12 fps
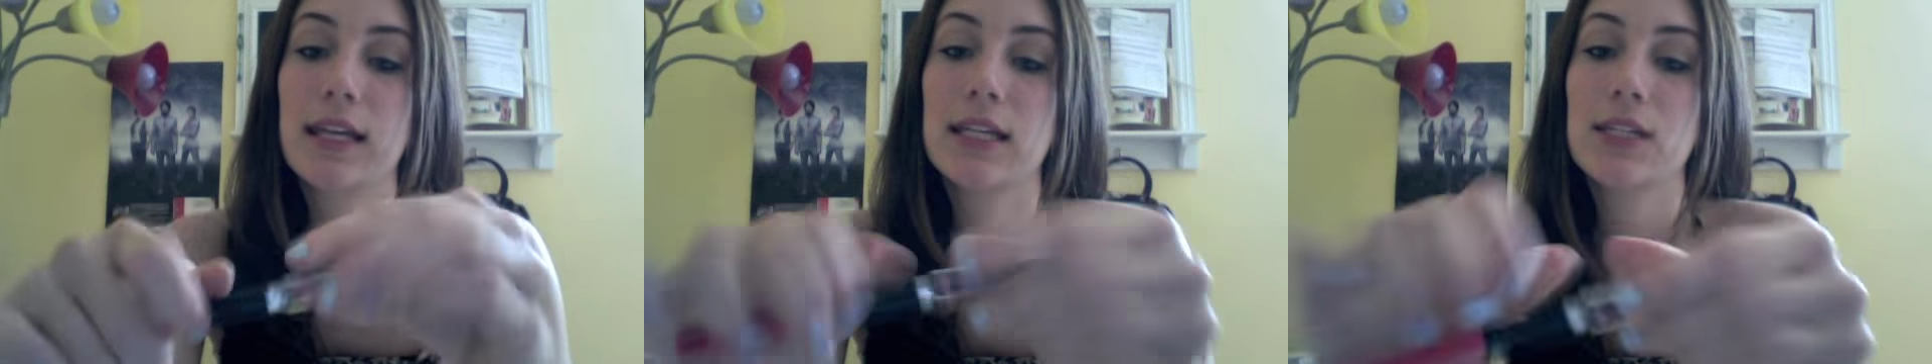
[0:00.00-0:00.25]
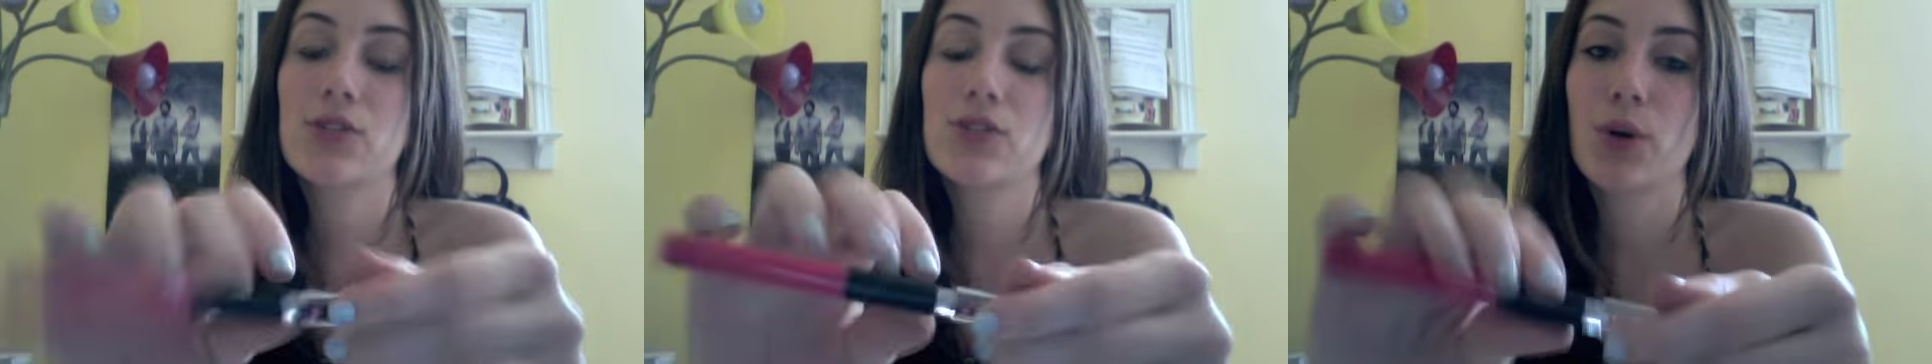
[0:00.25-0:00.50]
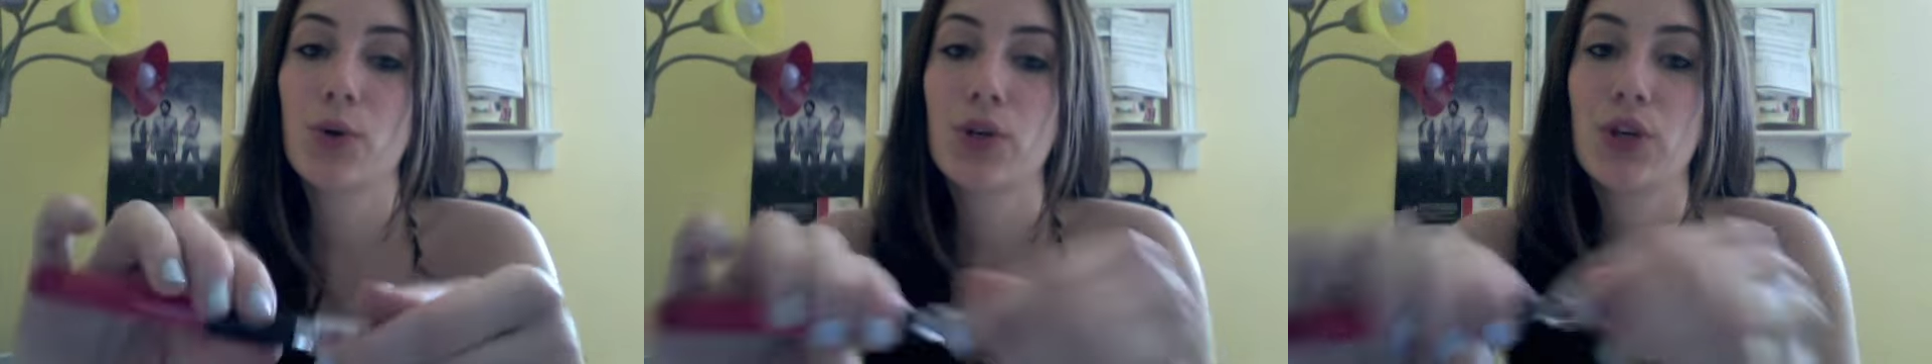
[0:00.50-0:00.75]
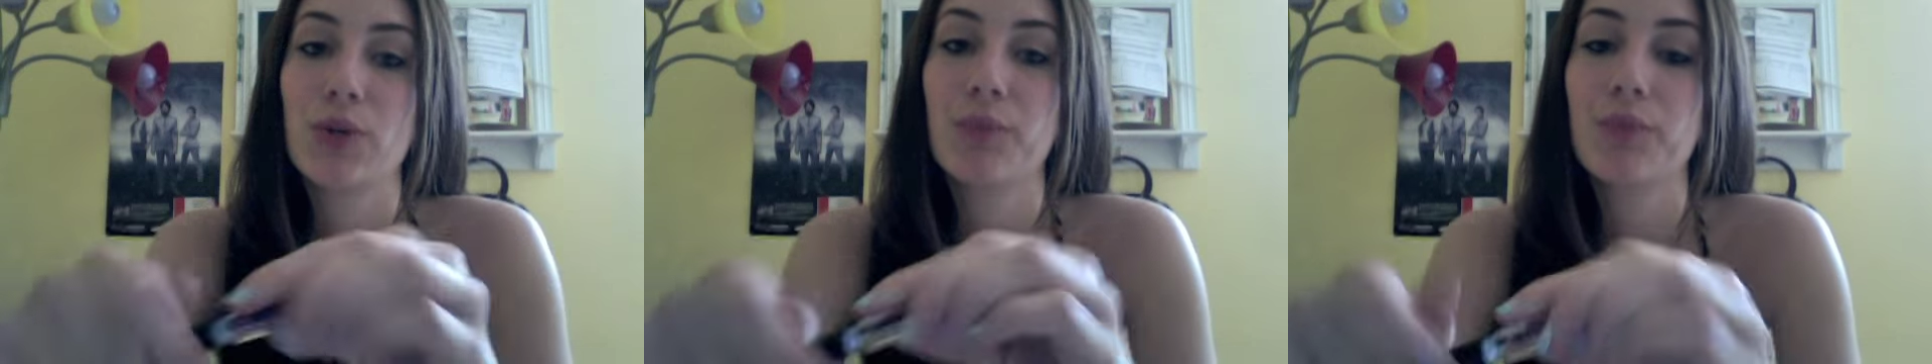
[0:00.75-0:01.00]
it is so
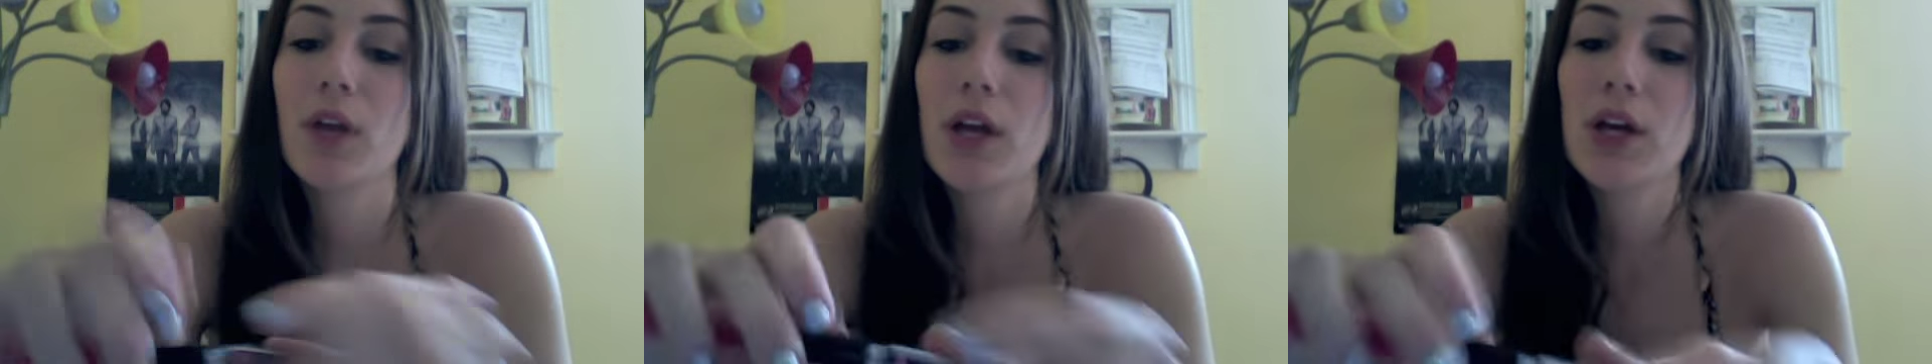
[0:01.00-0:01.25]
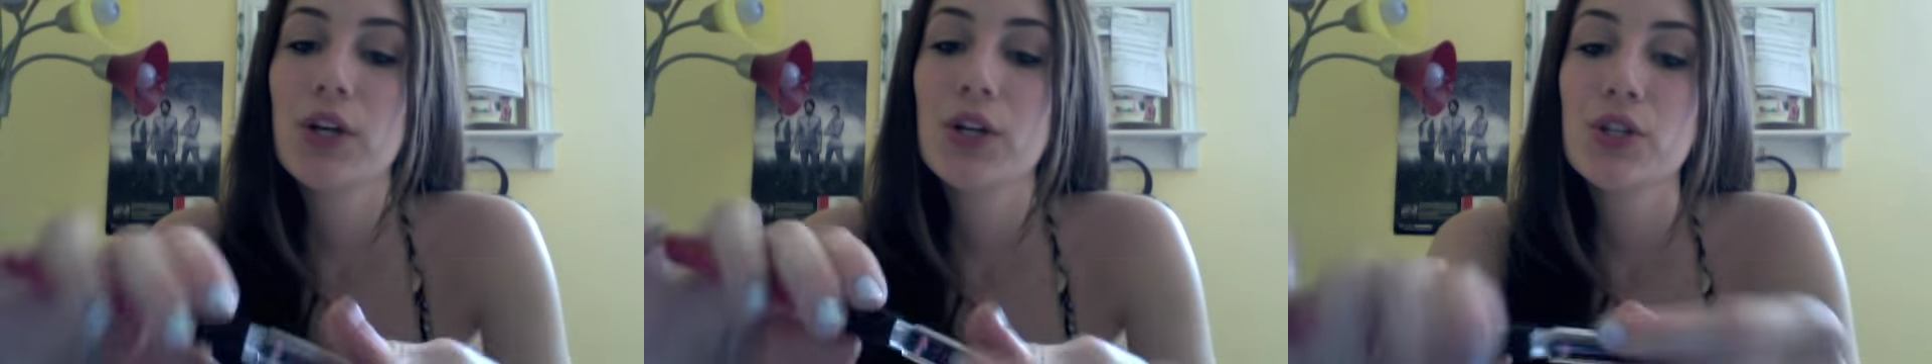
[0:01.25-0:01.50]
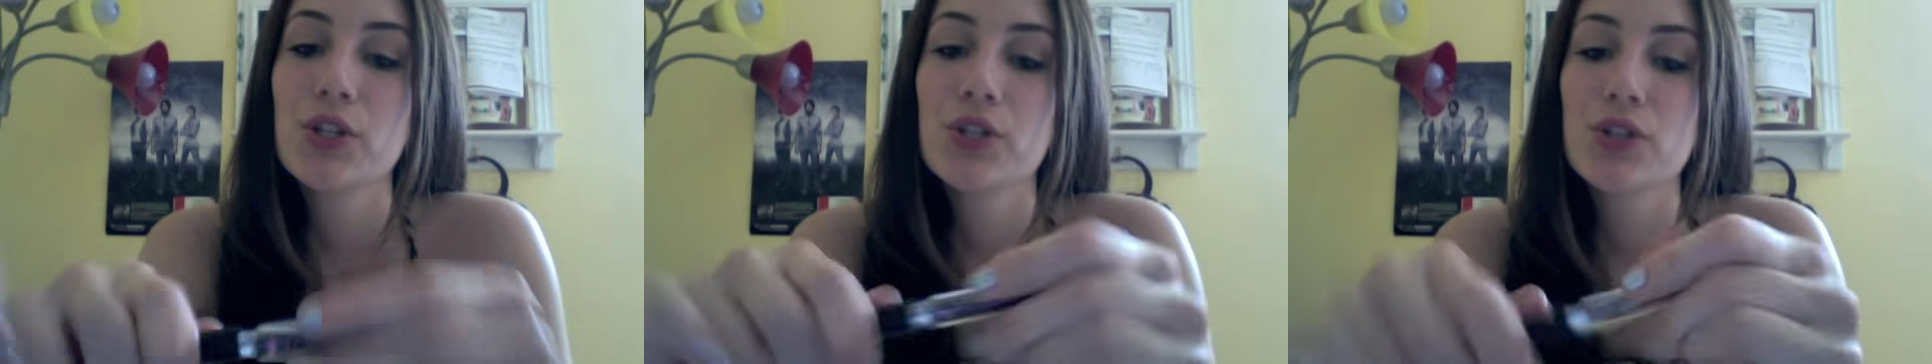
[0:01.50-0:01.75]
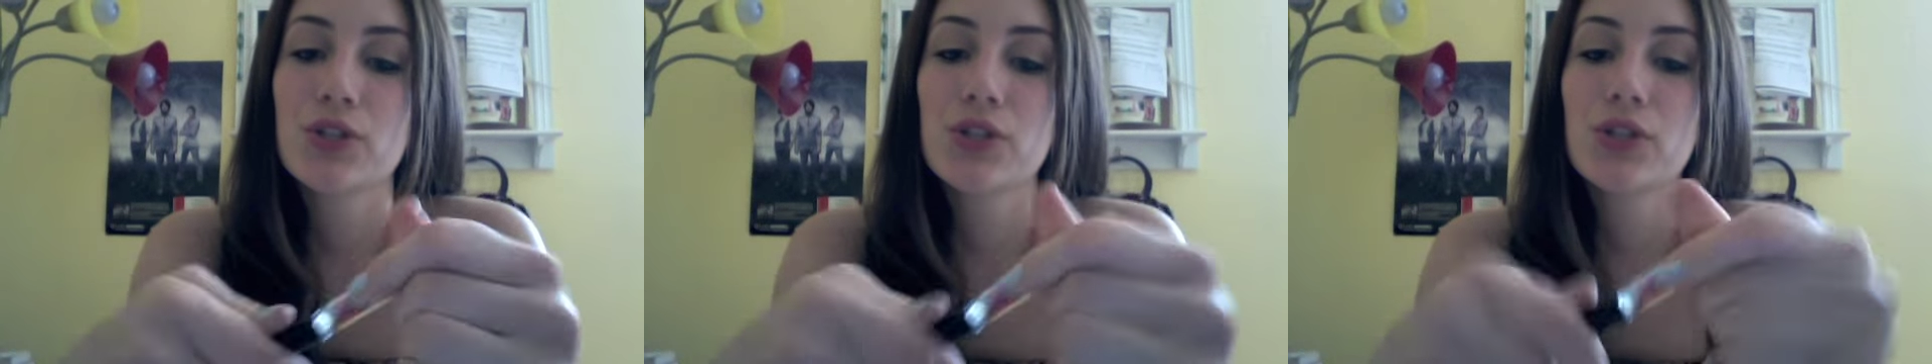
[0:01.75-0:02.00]
cute.
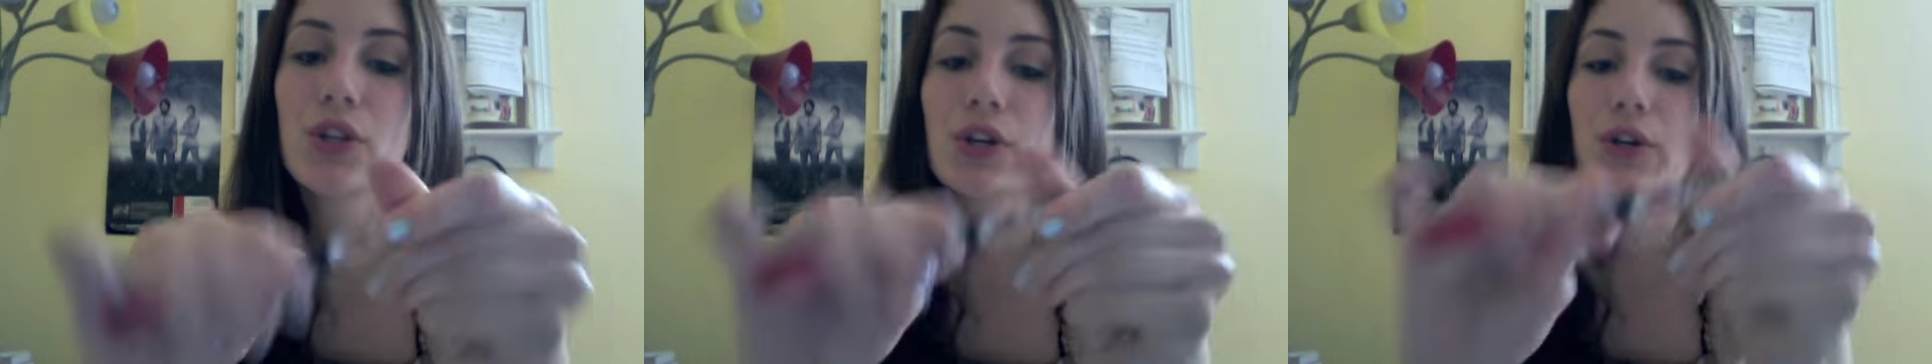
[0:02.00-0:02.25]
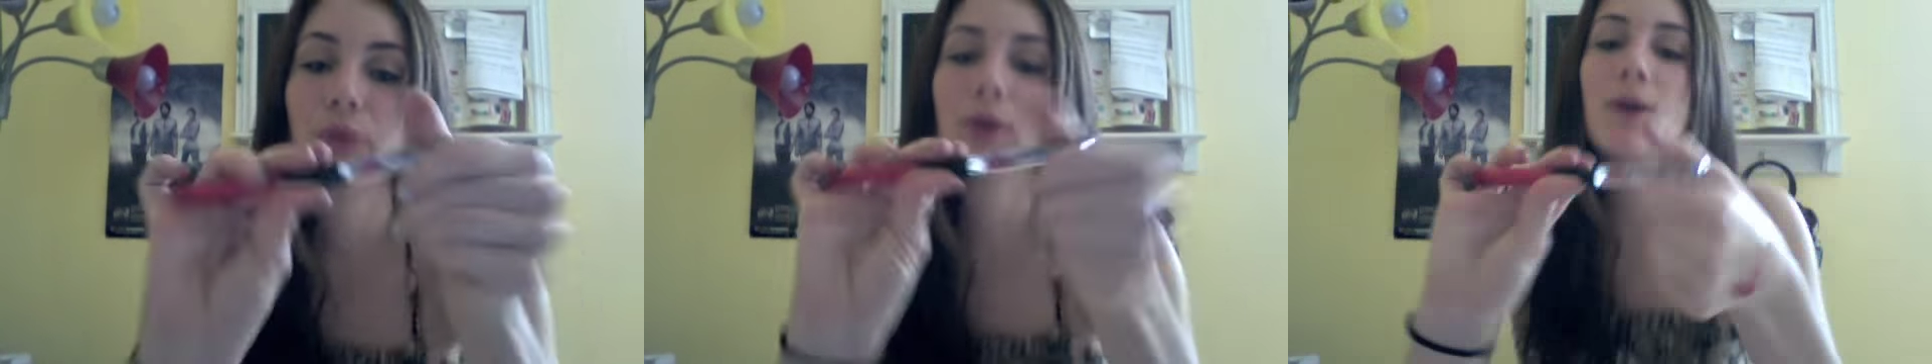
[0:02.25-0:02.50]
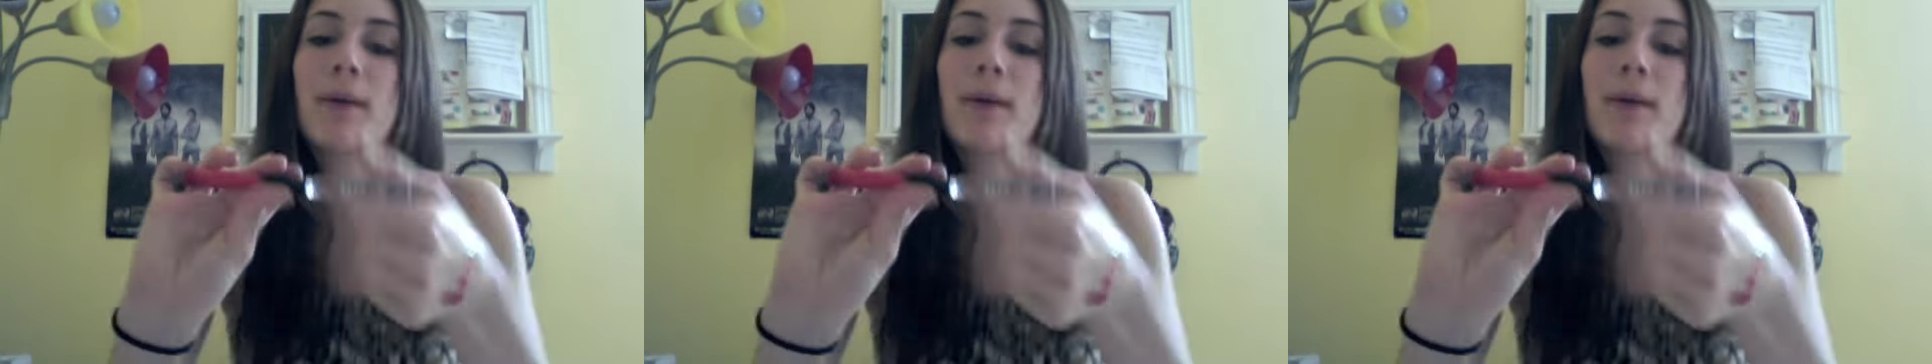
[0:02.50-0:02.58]
So